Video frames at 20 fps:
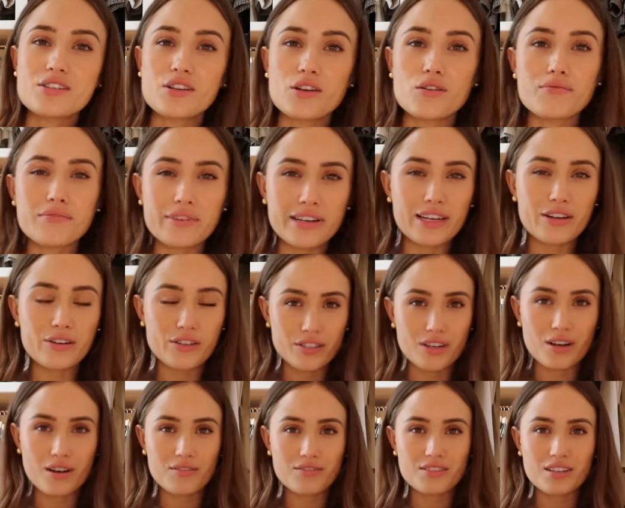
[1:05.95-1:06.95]
so you're really
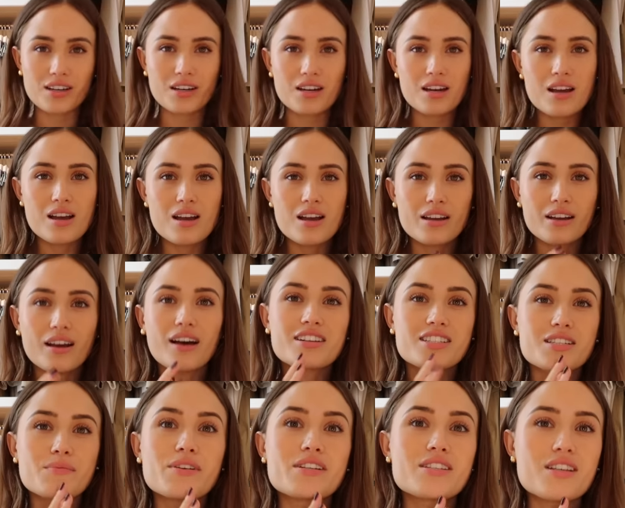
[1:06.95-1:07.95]
looked after
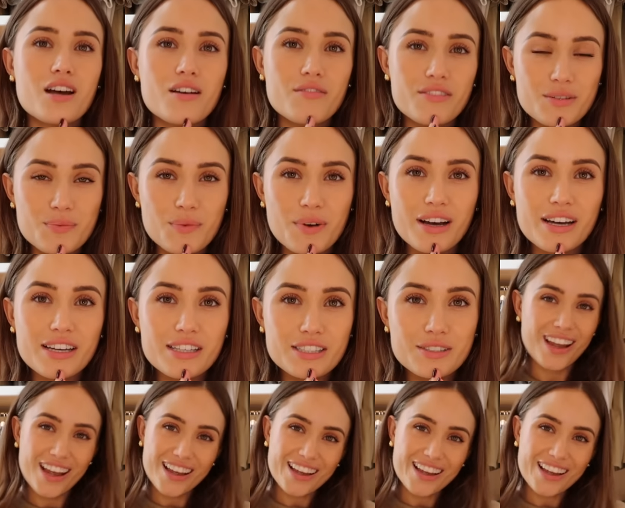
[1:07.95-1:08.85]
customer service wise.